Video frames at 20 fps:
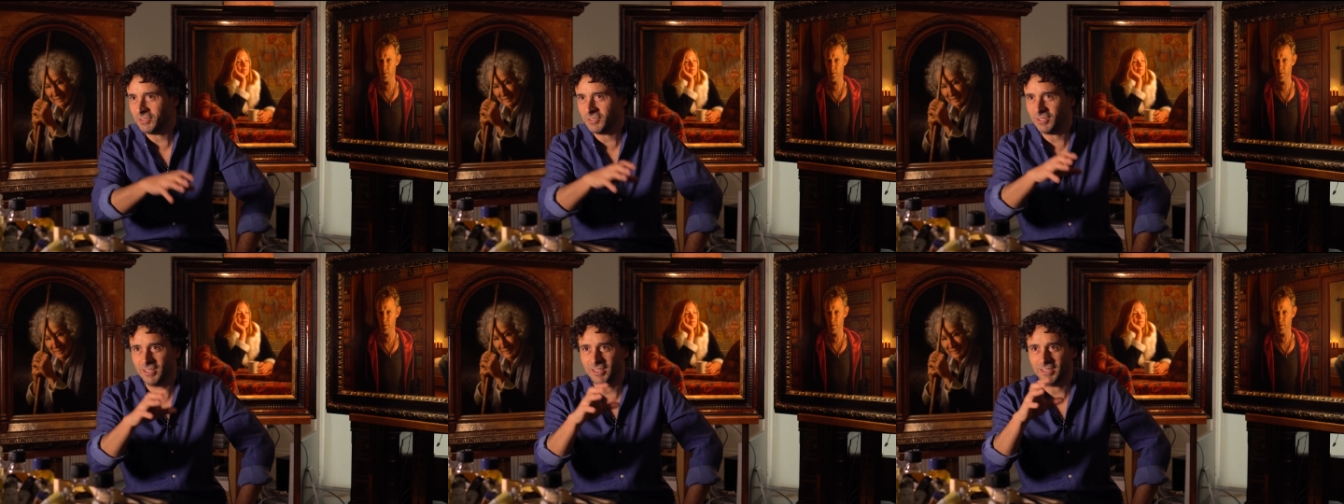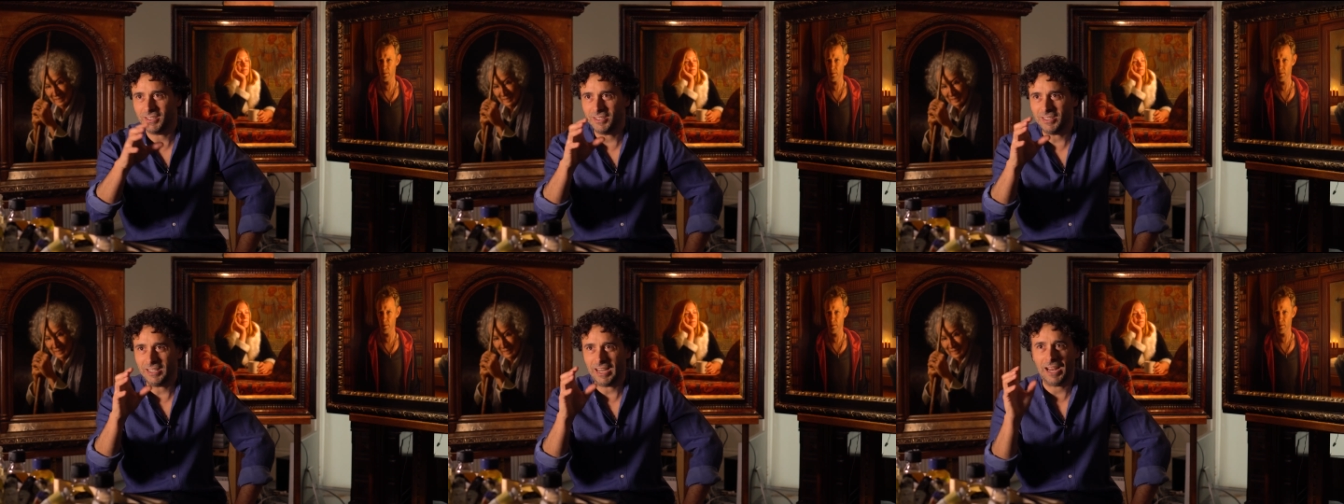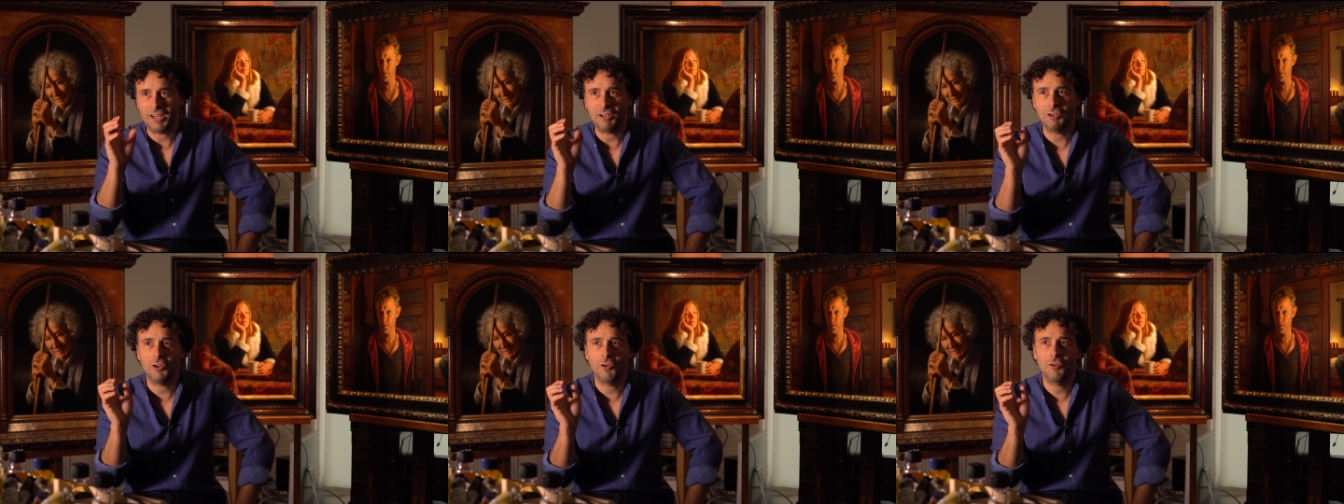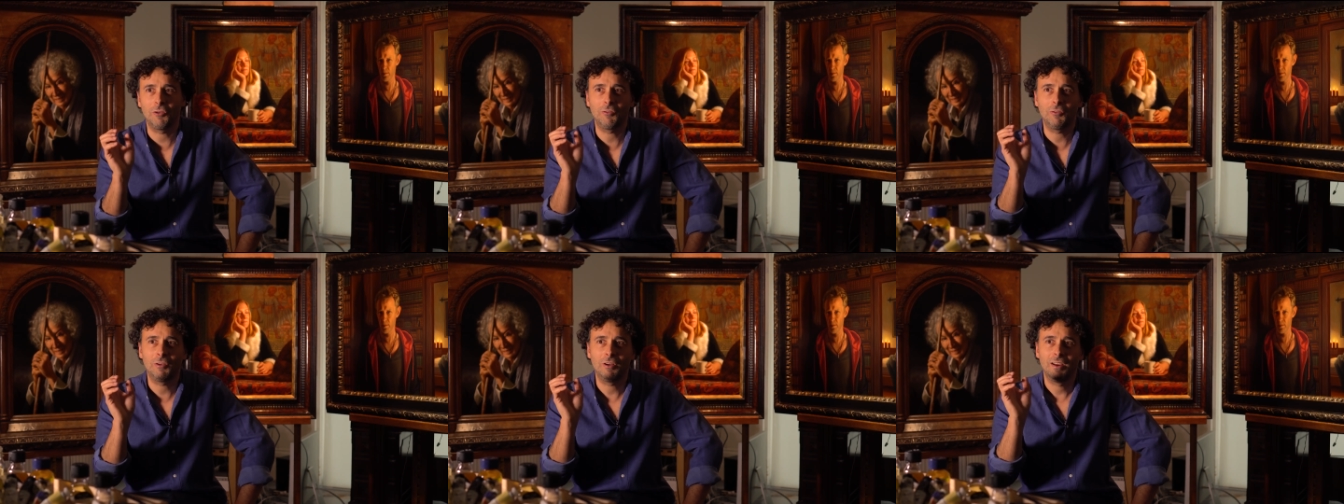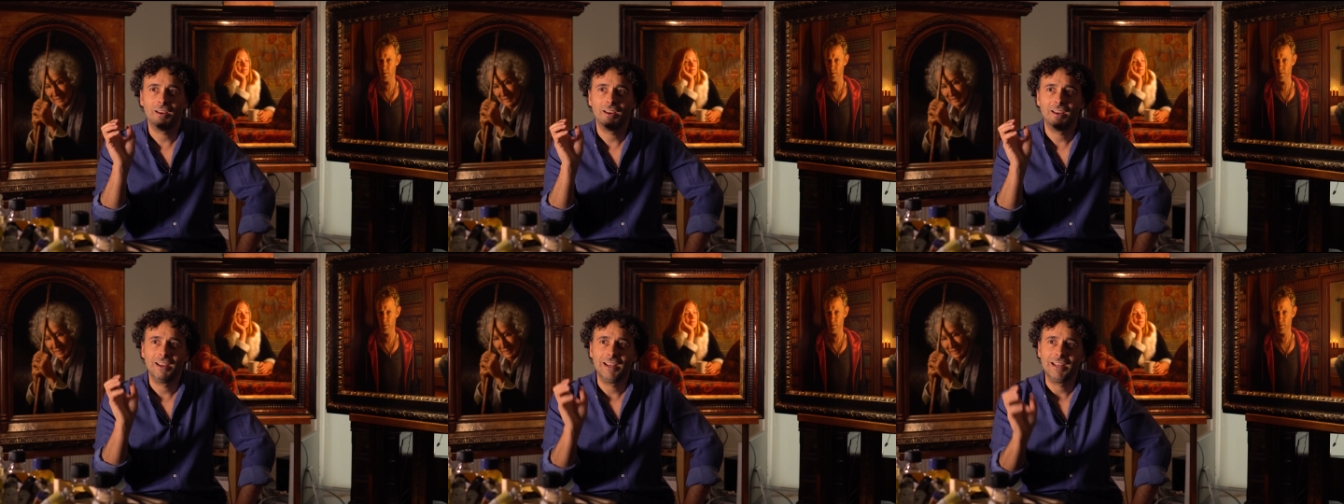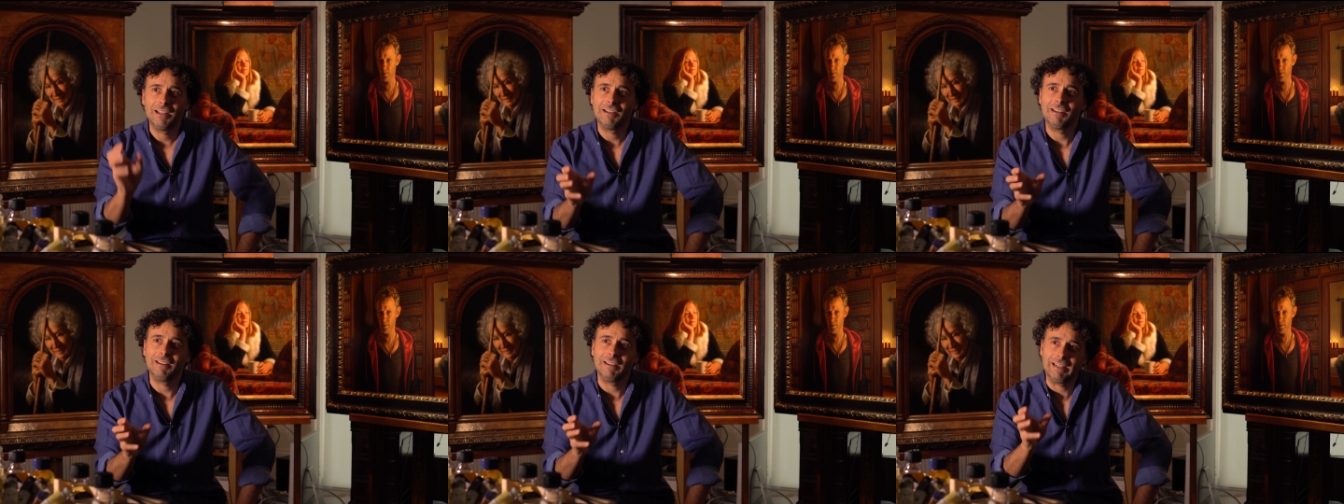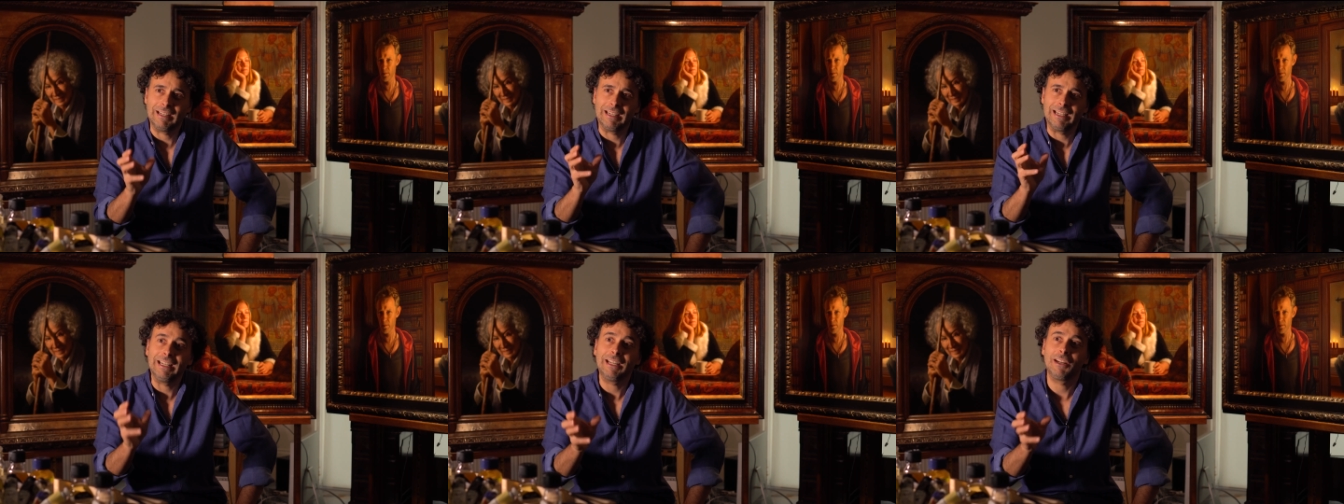She had no
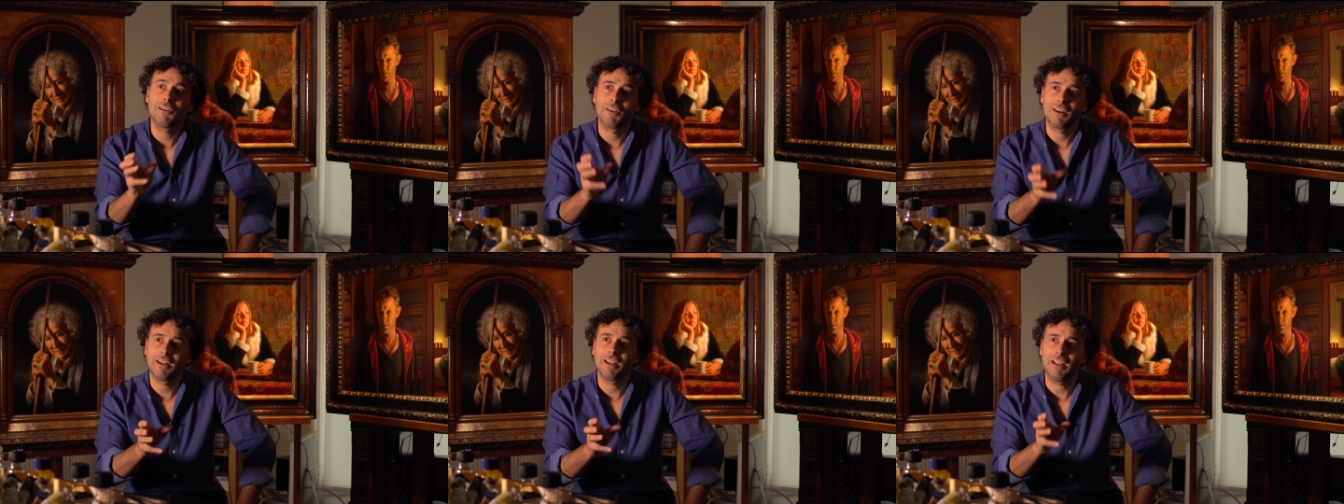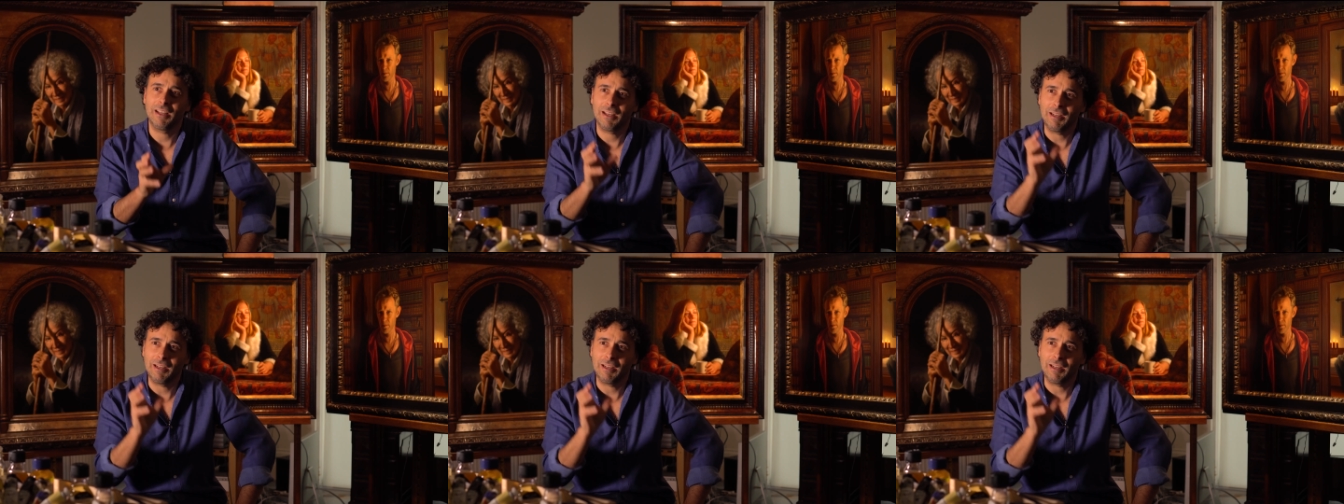clear